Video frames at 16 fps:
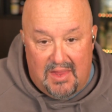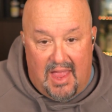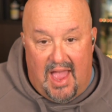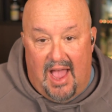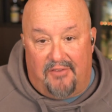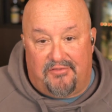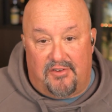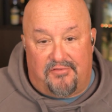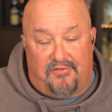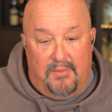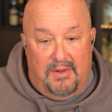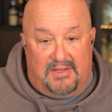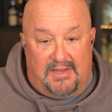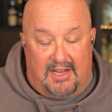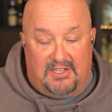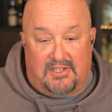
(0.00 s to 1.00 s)
After
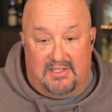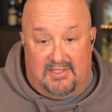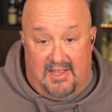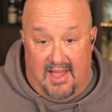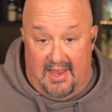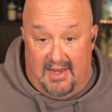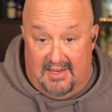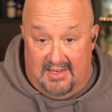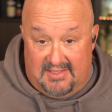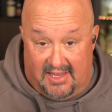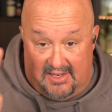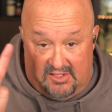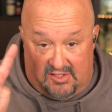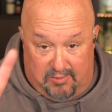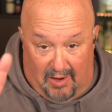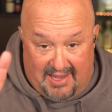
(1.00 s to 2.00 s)
fermentation is done, it is
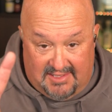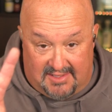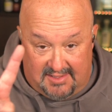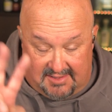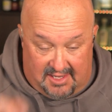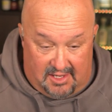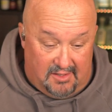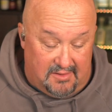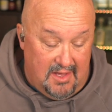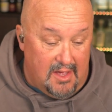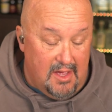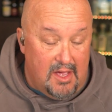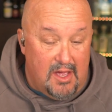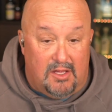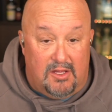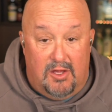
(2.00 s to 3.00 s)
then twice distilled
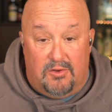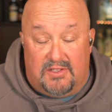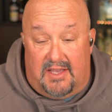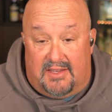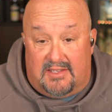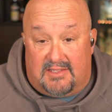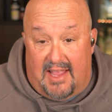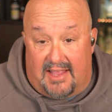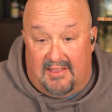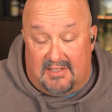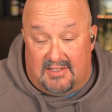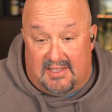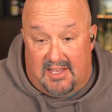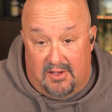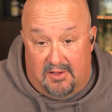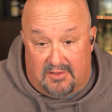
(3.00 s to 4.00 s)
using stainless
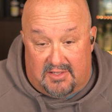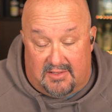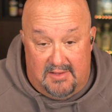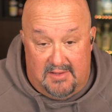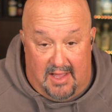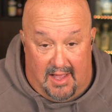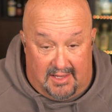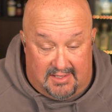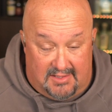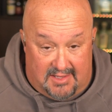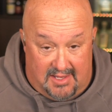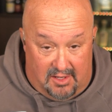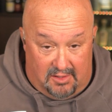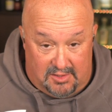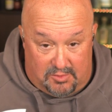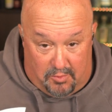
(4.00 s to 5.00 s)
steel
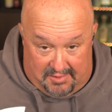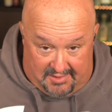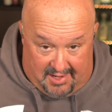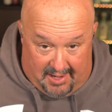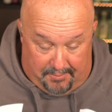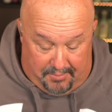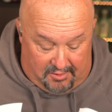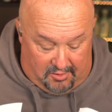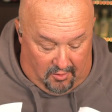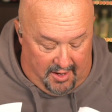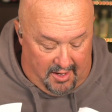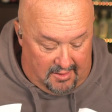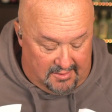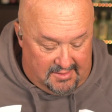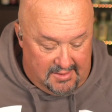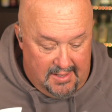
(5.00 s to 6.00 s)
stills with copper
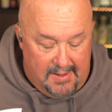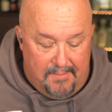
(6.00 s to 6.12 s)
coils.